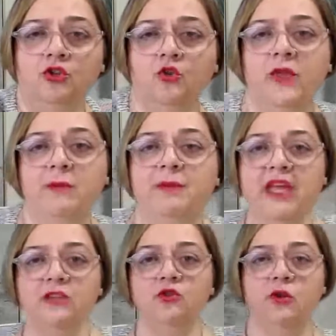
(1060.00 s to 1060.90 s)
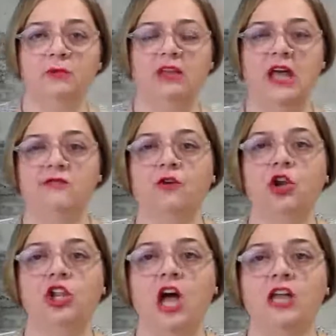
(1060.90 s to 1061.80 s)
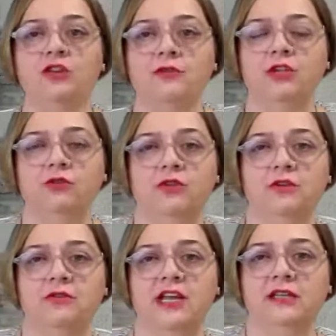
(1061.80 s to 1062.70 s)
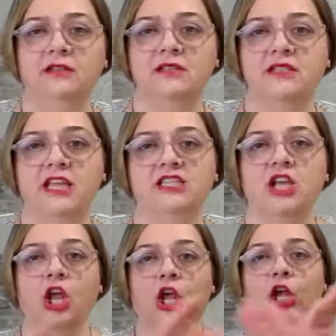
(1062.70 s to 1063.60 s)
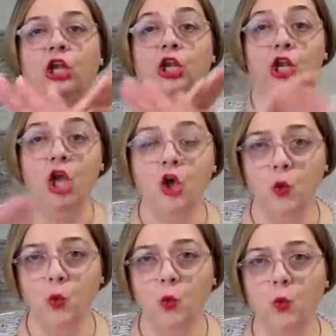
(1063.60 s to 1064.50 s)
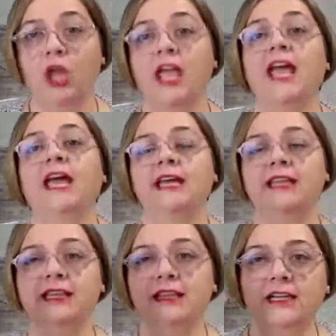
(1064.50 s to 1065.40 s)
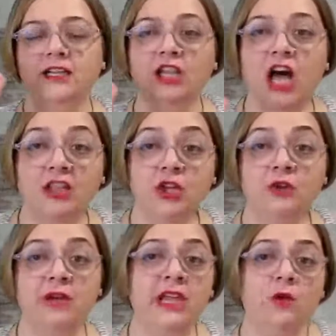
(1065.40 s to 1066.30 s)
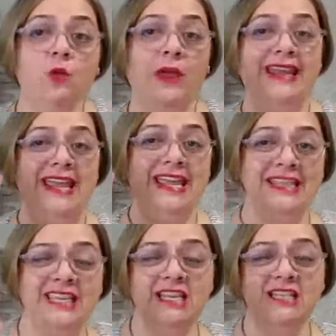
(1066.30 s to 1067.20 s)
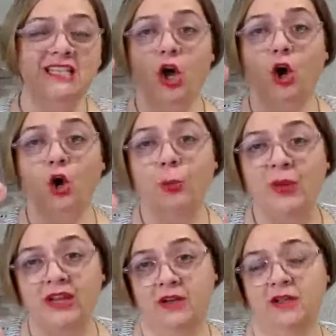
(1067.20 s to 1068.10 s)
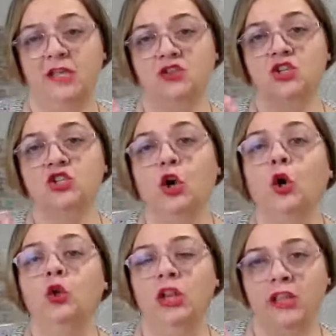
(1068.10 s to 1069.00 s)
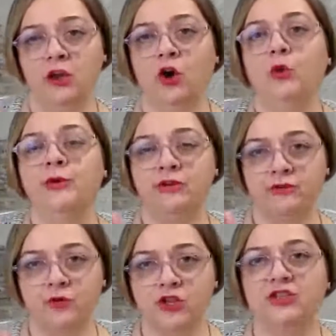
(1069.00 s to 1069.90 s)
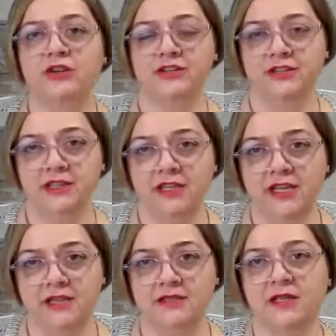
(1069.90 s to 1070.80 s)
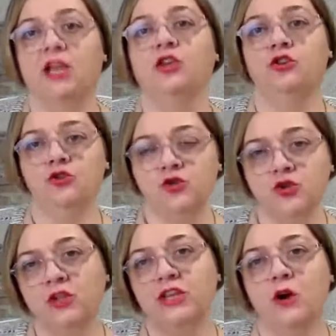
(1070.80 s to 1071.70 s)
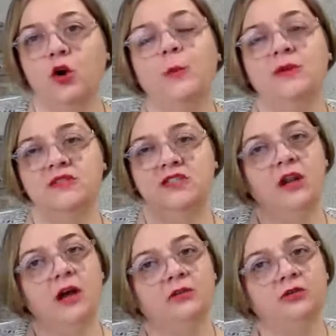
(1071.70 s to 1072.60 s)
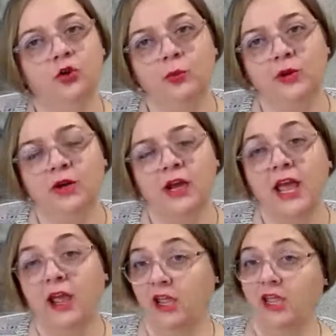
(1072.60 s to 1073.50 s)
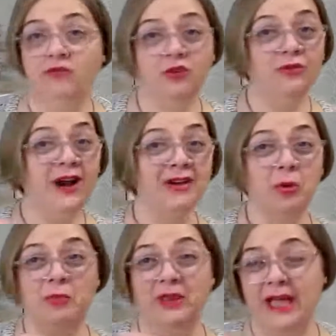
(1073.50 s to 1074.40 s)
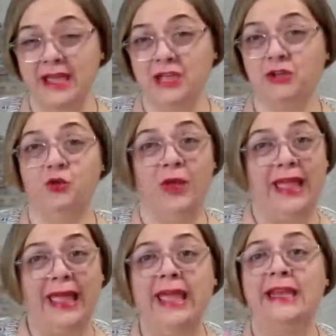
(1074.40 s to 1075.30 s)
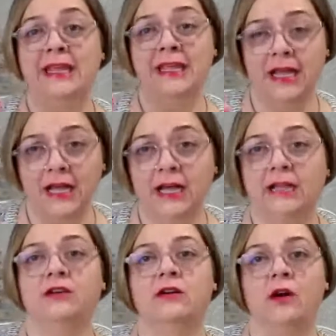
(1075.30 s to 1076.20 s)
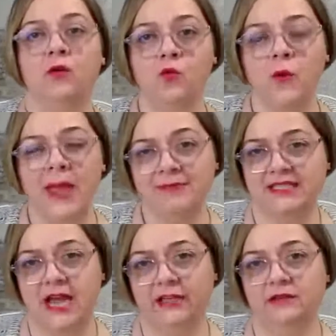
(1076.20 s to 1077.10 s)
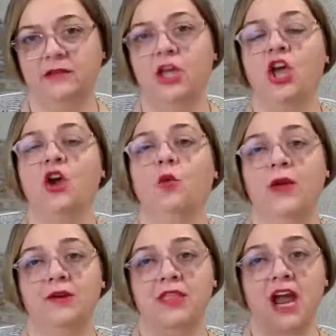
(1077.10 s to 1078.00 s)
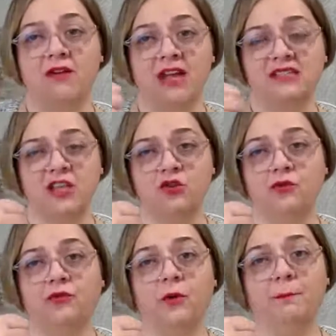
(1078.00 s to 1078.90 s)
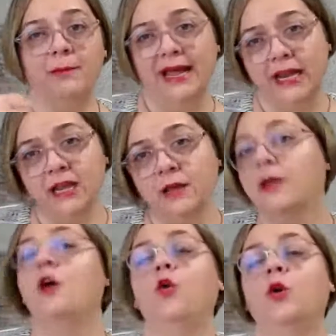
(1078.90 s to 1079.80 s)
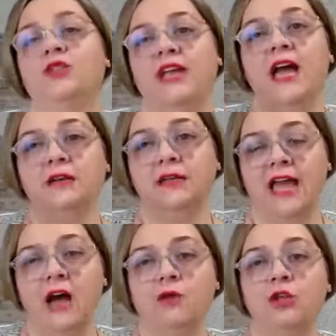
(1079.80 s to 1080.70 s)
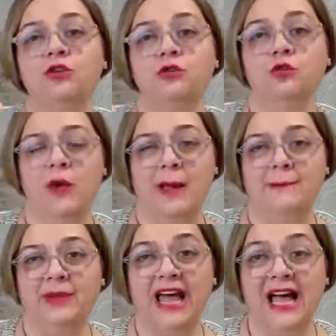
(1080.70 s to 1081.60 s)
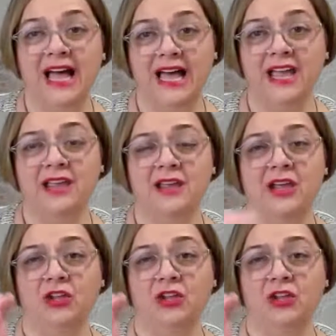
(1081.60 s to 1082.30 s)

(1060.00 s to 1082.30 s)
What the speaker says: Do we pay to apply for lottery to the United States? No. The lottery, when it is open, it is only open for 30 days. Usually opens in October. If you are applying to any other website where they are asking you for money, or they are allowing you to apply,